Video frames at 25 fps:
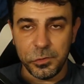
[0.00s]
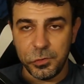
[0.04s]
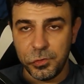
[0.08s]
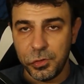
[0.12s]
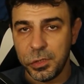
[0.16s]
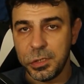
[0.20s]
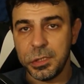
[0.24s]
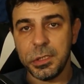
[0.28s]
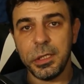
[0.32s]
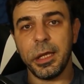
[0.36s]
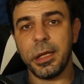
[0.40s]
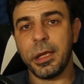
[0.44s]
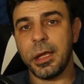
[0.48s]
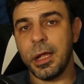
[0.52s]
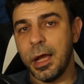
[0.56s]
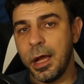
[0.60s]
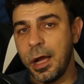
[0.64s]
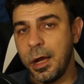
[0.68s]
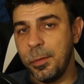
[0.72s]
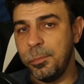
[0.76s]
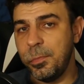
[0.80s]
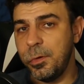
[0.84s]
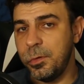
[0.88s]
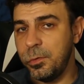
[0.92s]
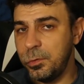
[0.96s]
just like
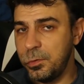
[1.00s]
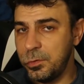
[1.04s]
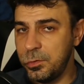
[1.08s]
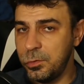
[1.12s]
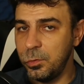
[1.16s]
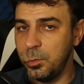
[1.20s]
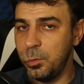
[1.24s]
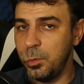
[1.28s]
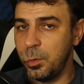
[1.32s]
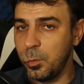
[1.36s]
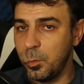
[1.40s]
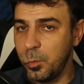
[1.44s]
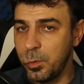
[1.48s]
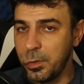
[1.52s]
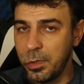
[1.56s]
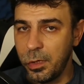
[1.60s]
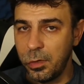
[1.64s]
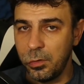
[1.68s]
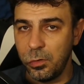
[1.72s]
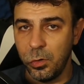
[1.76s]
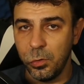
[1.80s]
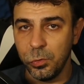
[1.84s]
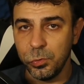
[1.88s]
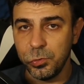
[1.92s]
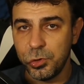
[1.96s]
Apple is doing with
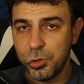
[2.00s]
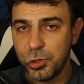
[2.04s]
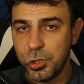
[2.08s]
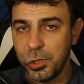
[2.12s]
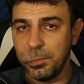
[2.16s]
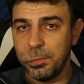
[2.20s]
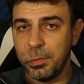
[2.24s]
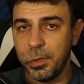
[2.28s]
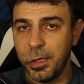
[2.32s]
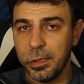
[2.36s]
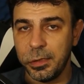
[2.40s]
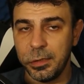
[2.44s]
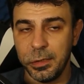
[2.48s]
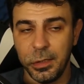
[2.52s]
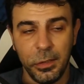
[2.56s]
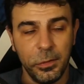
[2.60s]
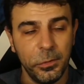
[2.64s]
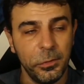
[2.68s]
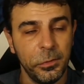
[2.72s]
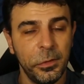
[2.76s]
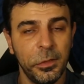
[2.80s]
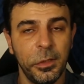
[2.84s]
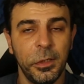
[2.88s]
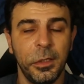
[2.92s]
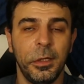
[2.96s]
their own chip right
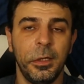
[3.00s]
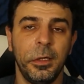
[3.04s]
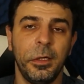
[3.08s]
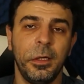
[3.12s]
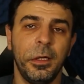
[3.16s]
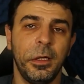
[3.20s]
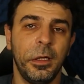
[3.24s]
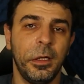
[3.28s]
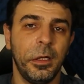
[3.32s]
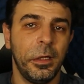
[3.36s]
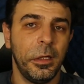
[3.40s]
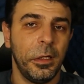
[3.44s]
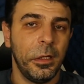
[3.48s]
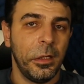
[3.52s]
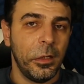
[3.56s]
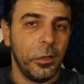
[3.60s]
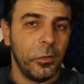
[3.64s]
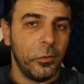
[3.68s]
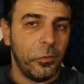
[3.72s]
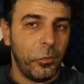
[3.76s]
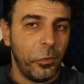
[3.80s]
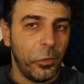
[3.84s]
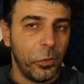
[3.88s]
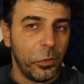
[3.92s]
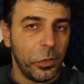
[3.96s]
now
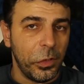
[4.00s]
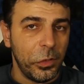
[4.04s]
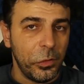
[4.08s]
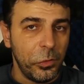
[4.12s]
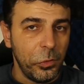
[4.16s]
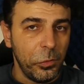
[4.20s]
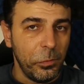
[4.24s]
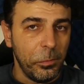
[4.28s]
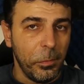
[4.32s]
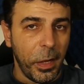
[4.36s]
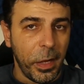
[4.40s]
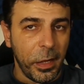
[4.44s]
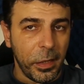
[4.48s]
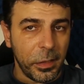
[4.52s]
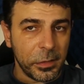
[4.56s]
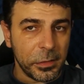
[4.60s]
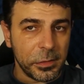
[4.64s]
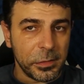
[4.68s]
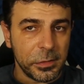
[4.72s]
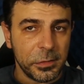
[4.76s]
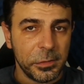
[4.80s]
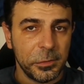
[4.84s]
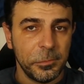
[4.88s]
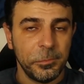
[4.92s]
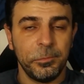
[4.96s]
for the new
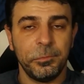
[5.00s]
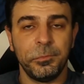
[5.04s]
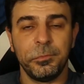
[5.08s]
Macs,